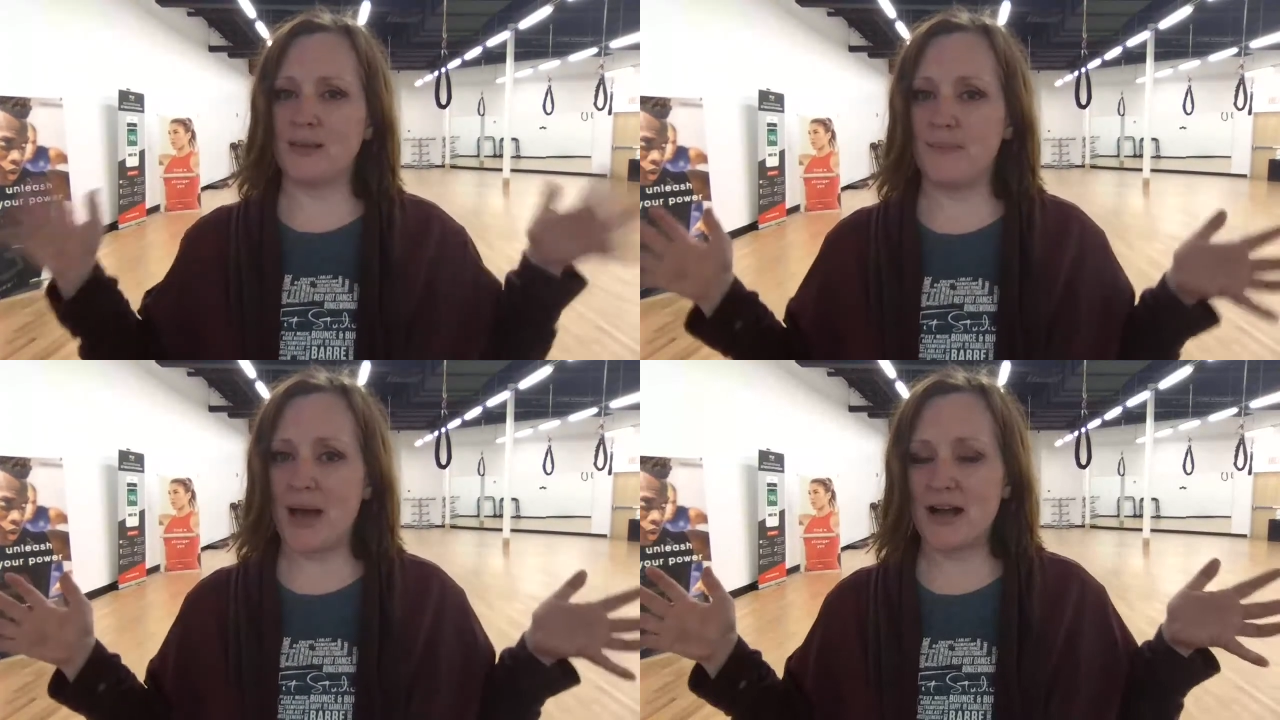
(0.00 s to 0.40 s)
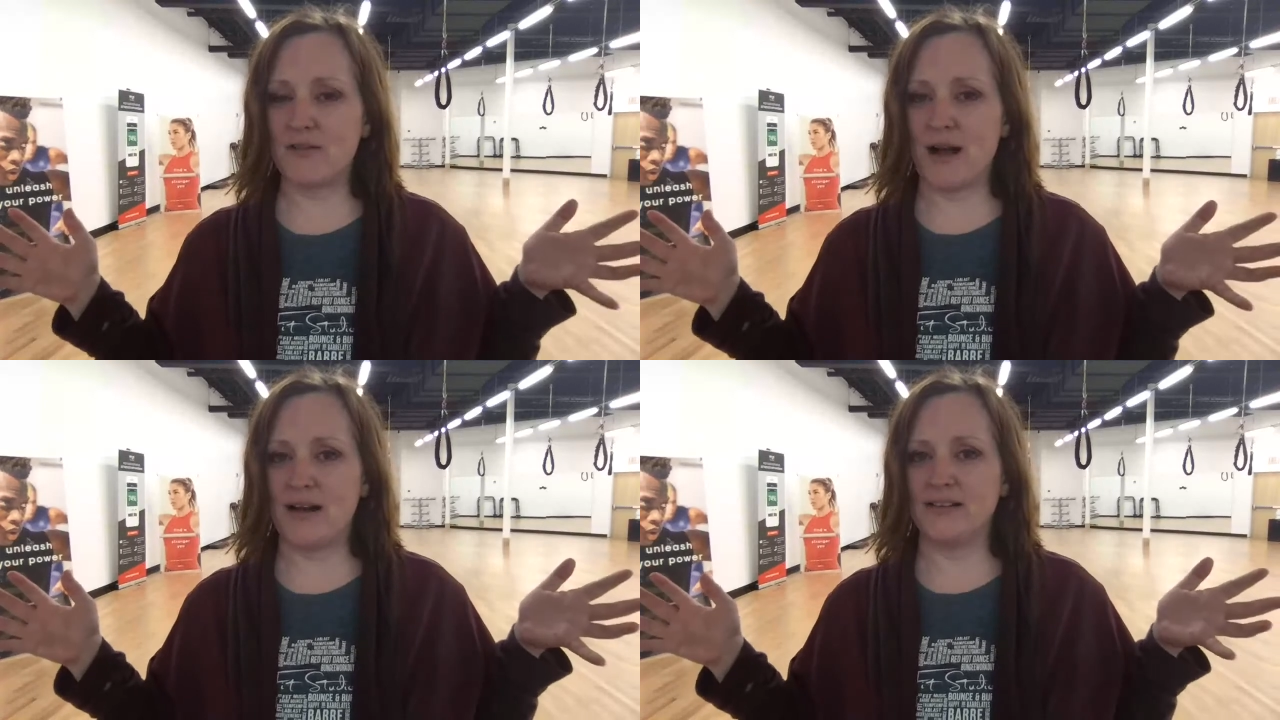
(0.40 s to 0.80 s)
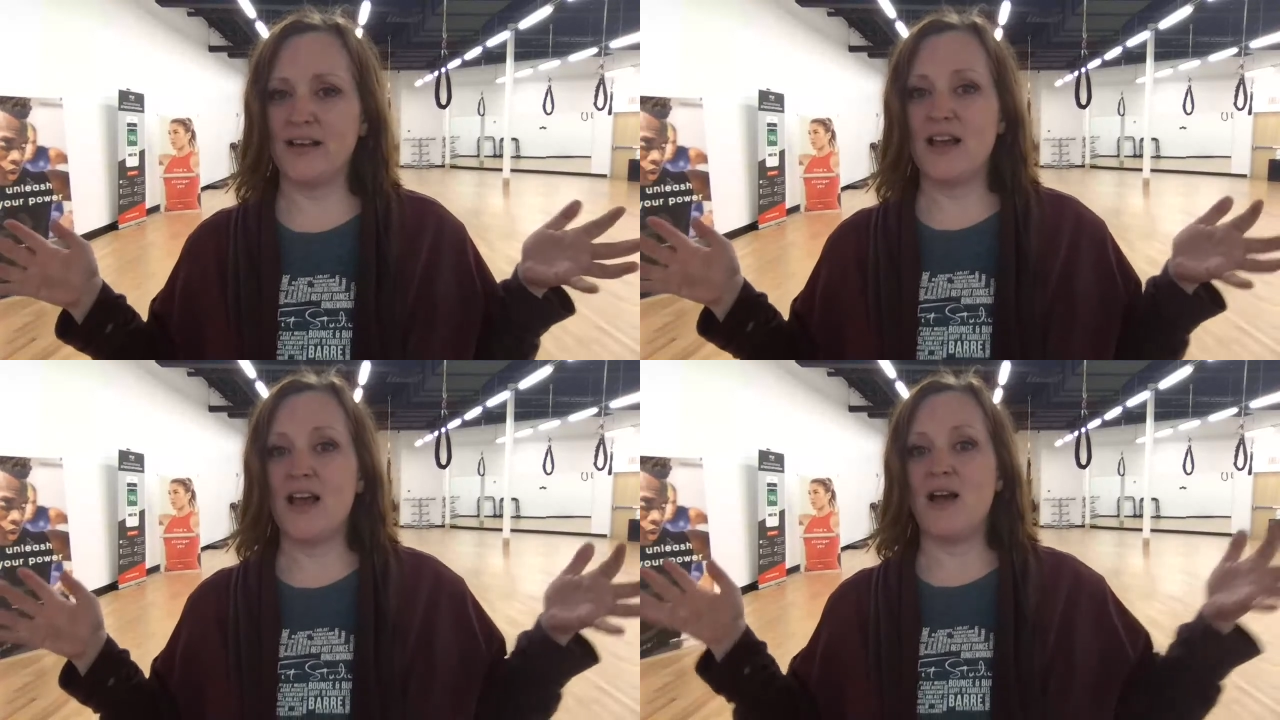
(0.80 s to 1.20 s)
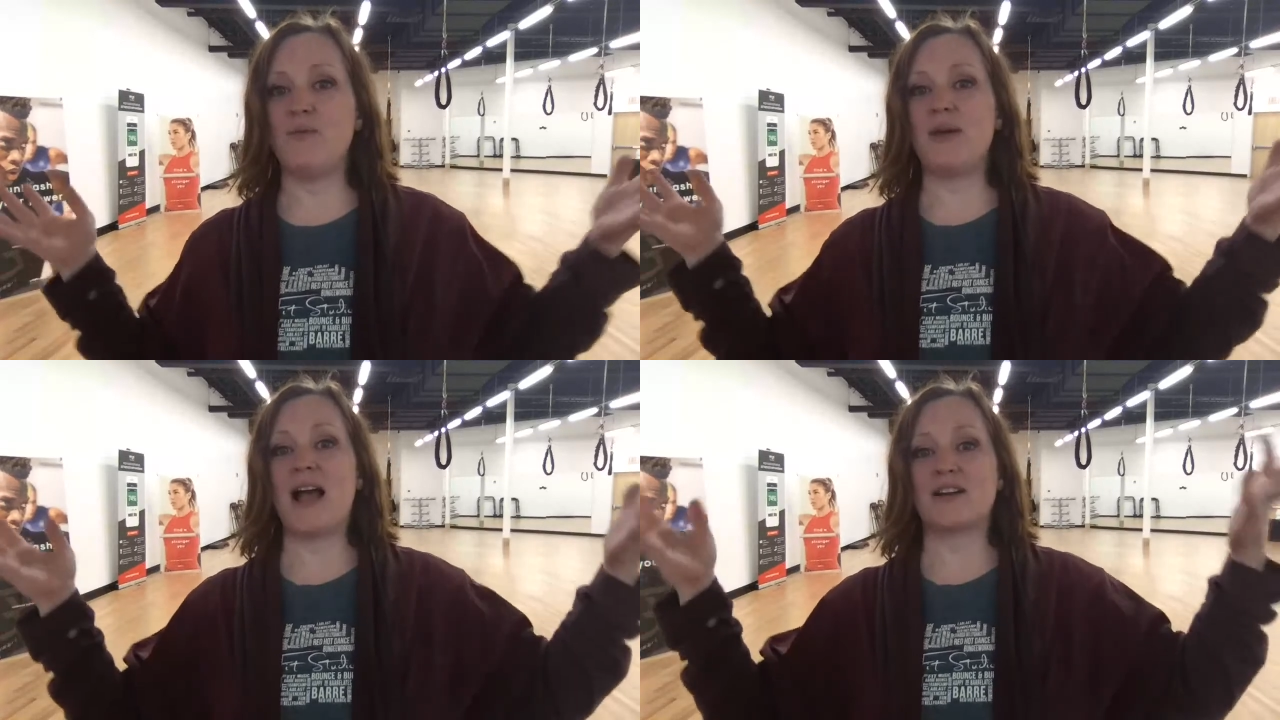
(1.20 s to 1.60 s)
the background, and
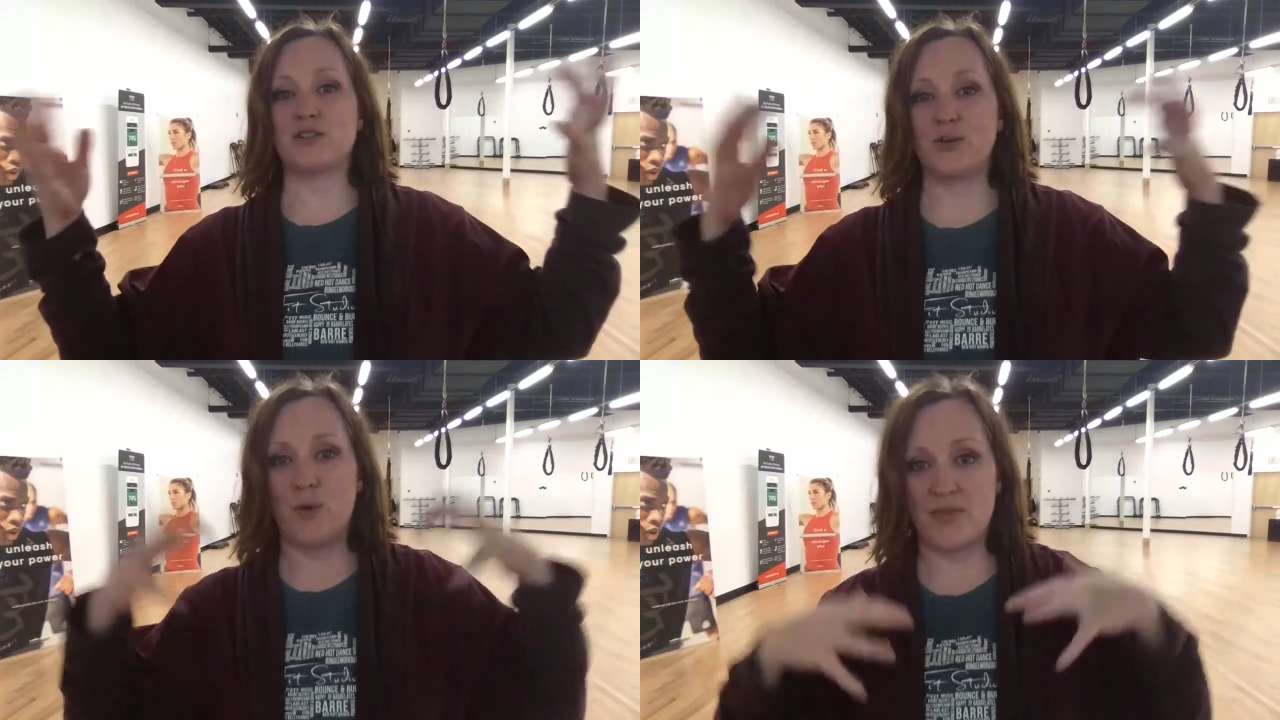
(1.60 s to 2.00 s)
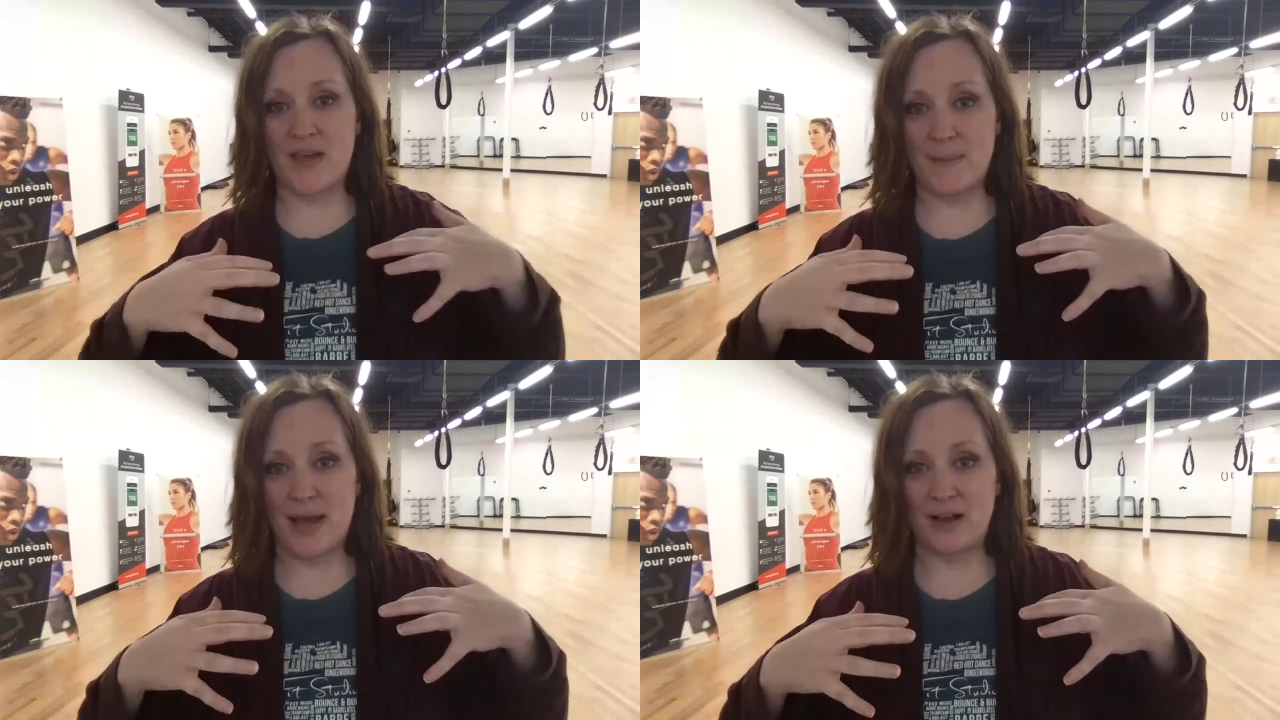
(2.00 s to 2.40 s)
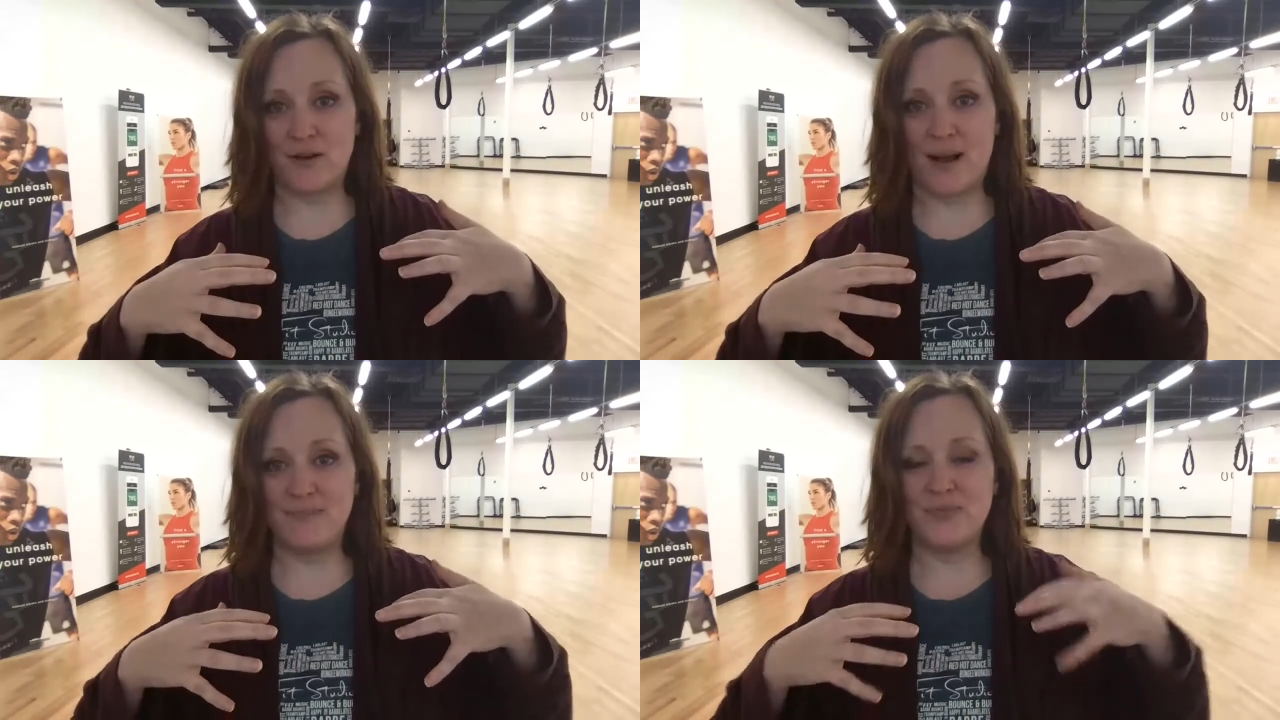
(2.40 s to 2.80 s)
we actually want that background.